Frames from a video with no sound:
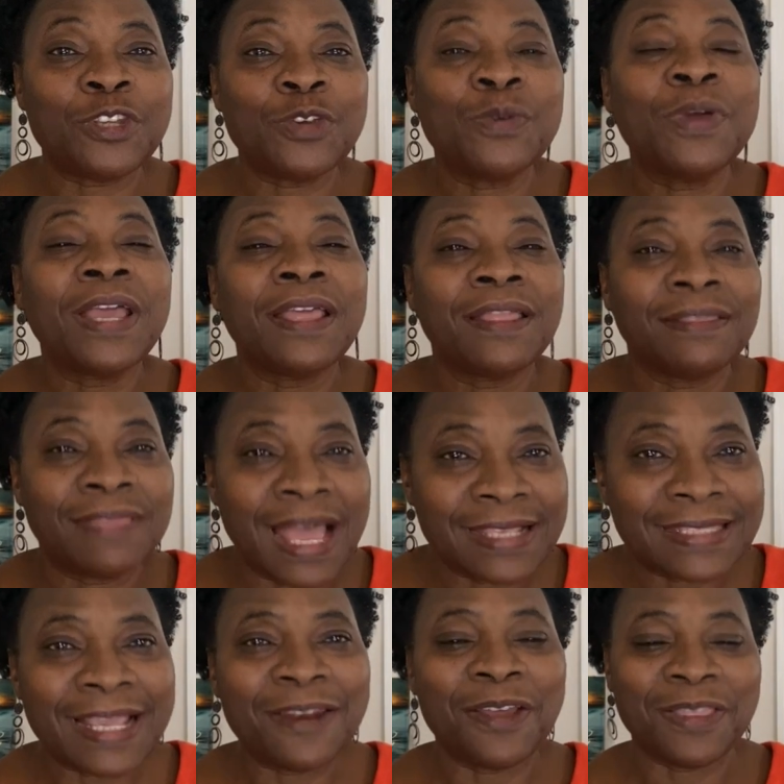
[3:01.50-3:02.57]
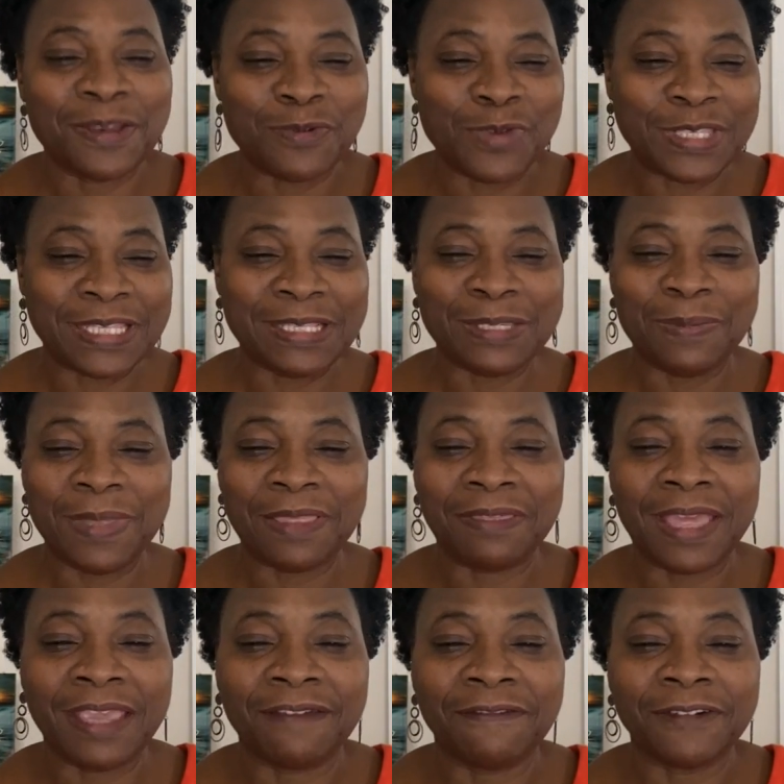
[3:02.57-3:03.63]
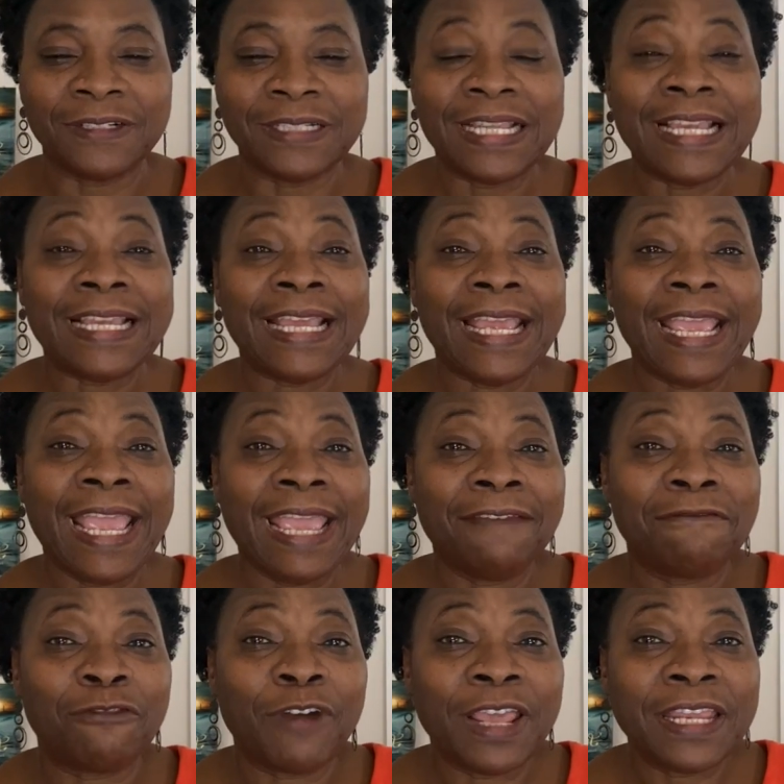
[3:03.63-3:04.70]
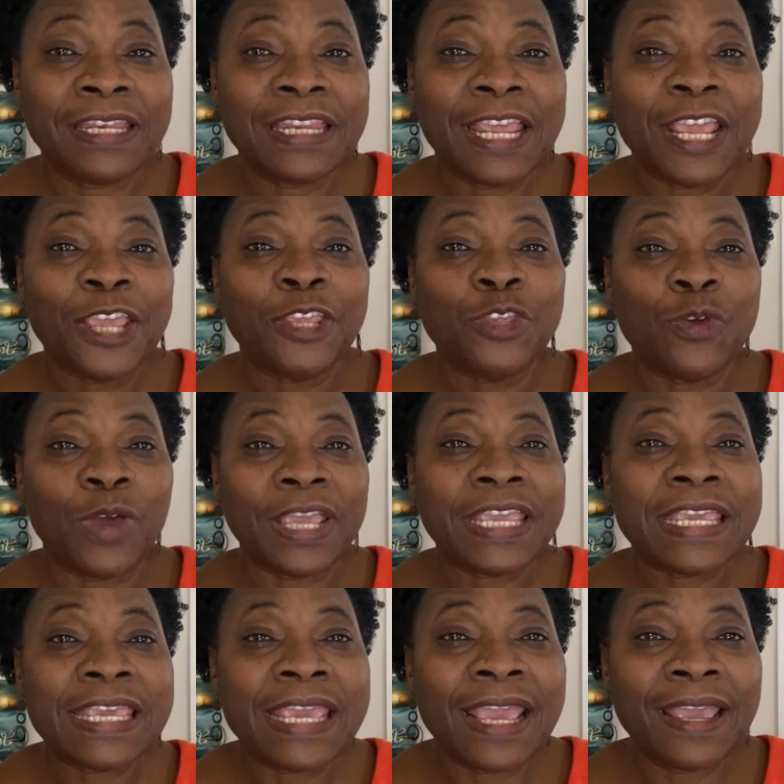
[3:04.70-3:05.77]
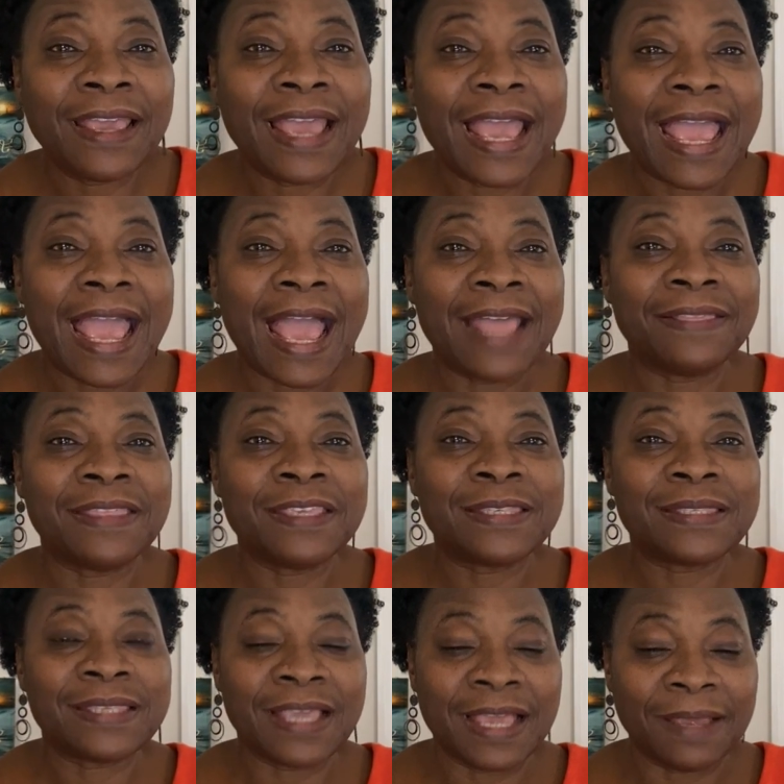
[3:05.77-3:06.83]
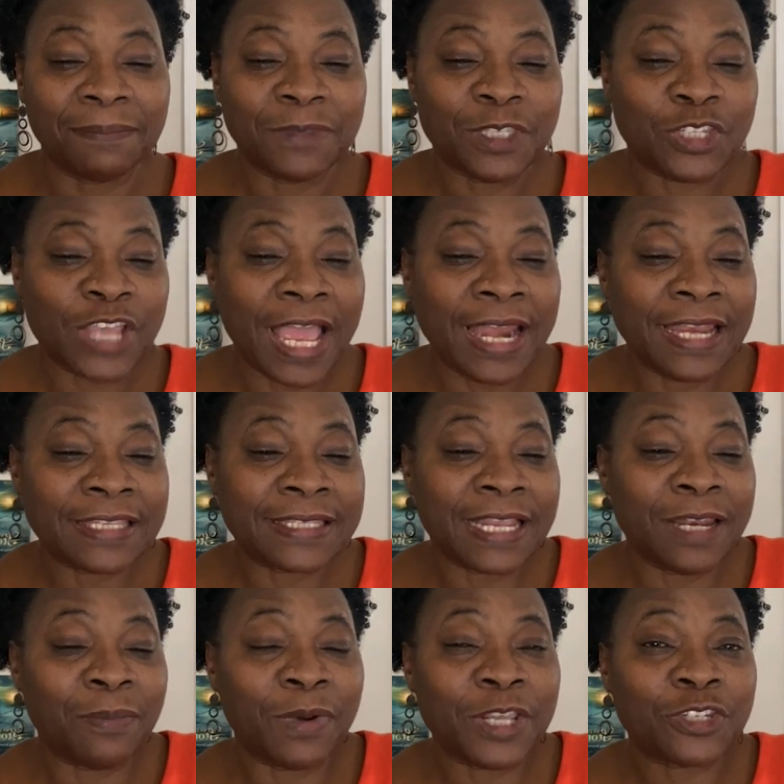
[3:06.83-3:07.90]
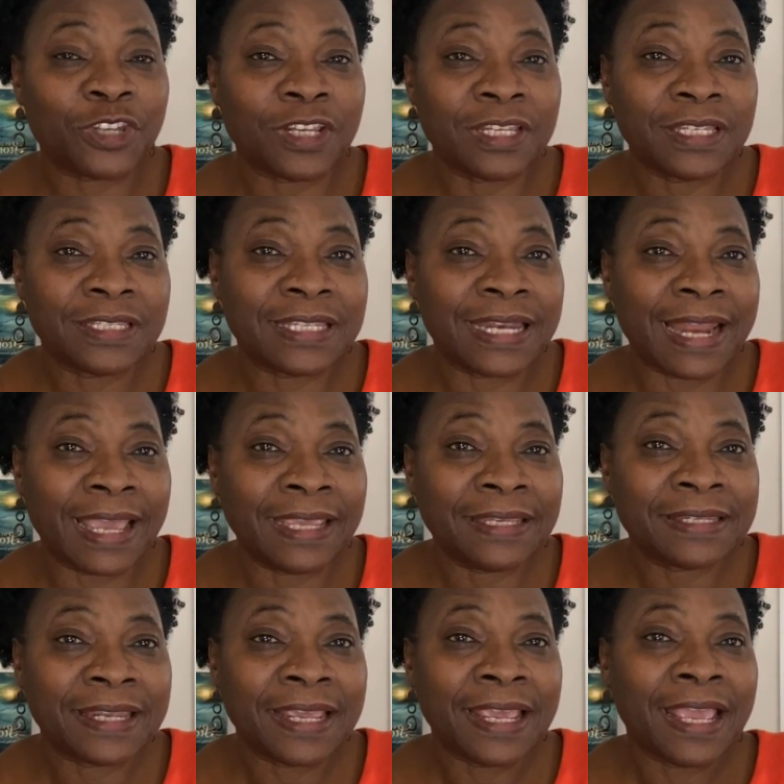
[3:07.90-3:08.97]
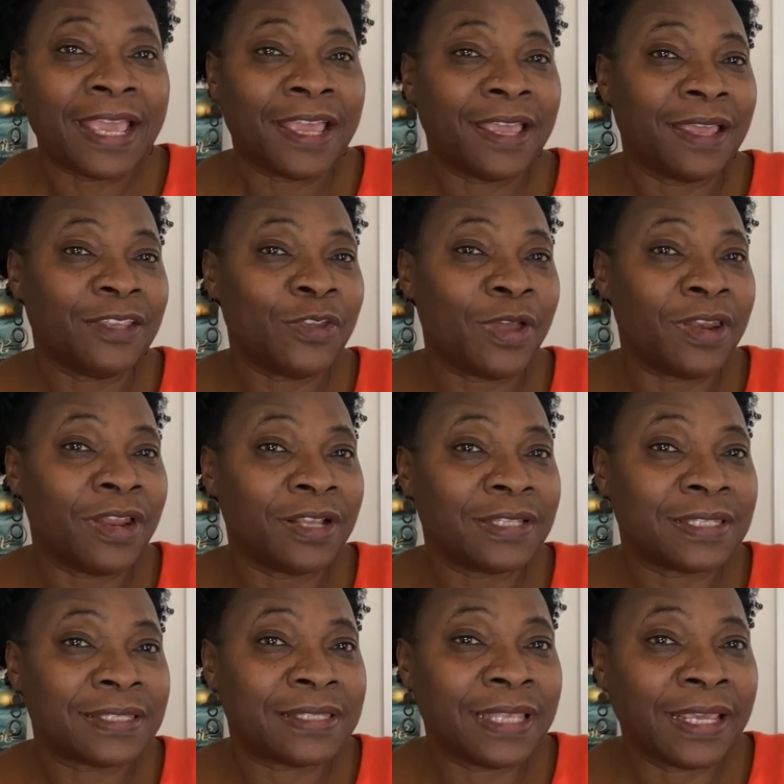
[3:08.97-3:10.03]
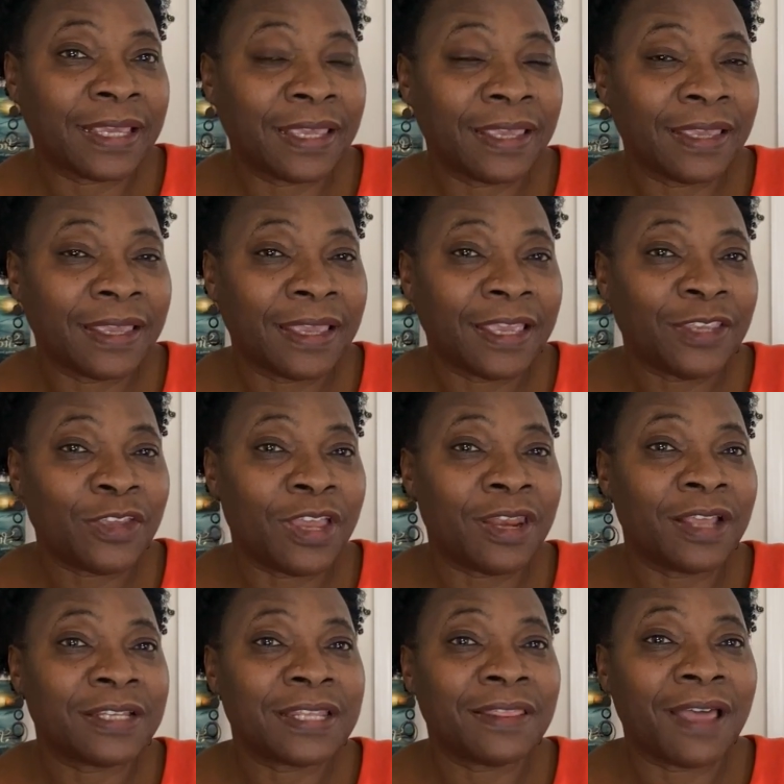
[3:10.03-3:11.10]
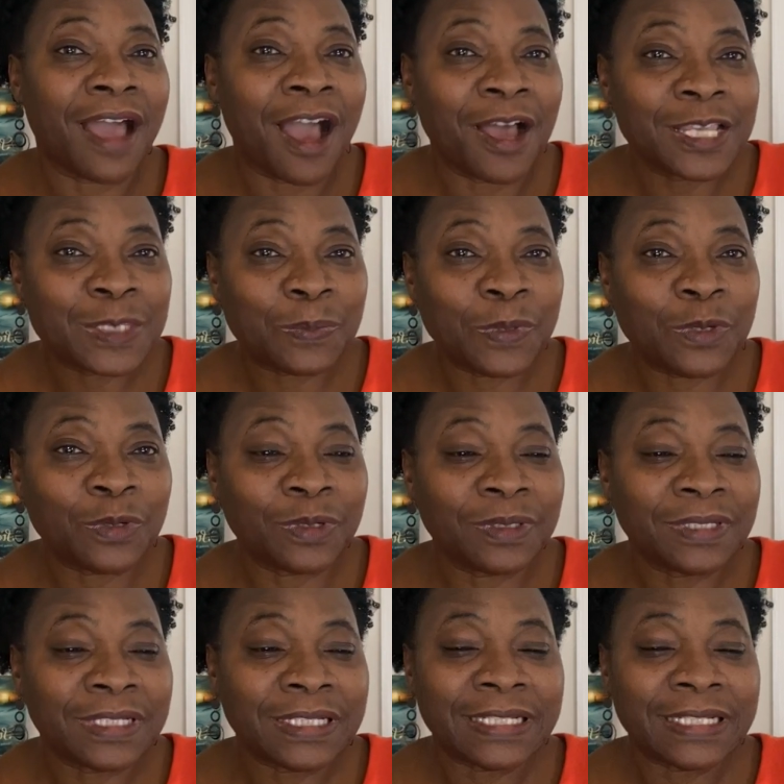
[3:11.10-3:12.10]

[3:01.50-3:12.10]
you, that's another reason to be thankful. Hey, friend, you are here at this child celebration tonight. You're not sick. You're not in the hospital.